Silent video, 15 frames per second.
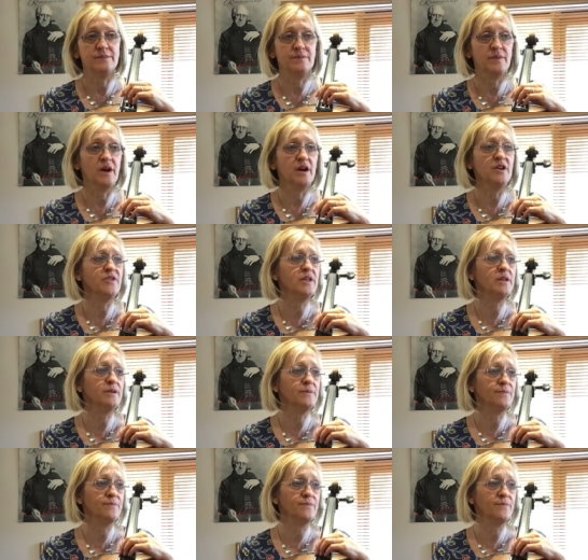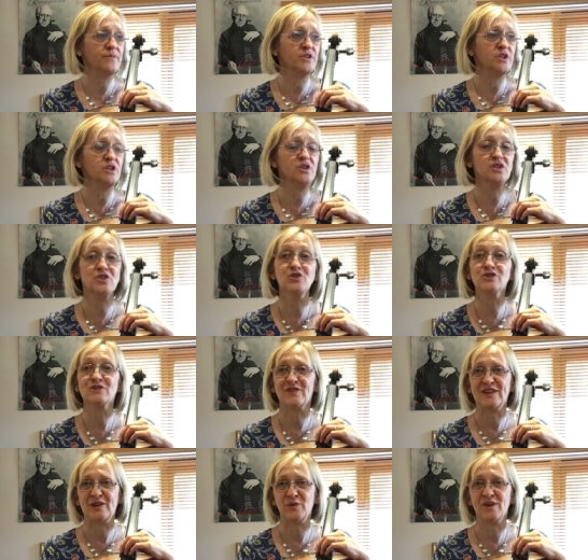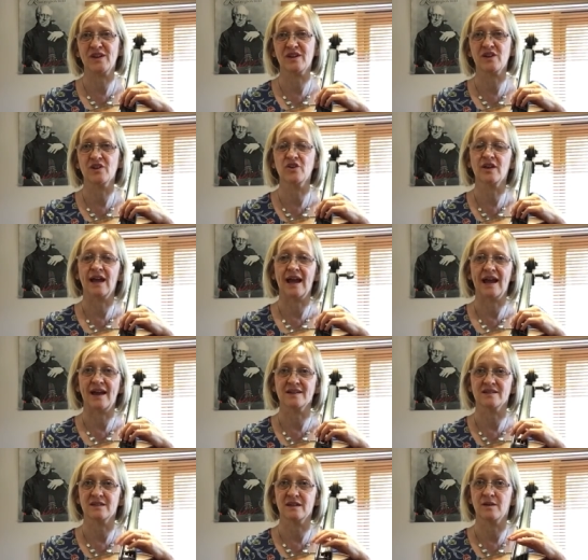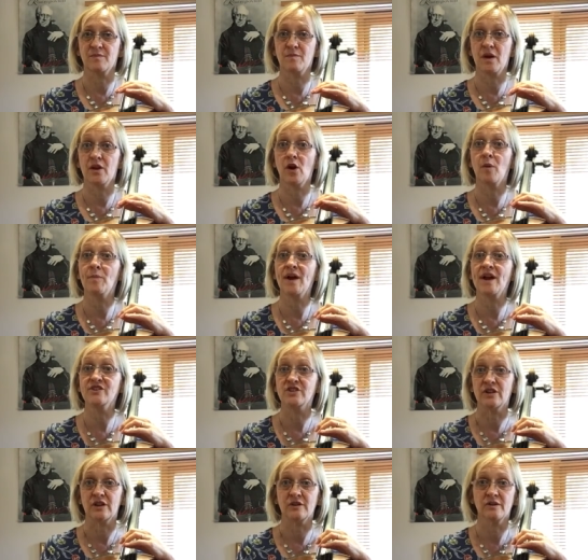I think that usefully we could look at an arpeggio.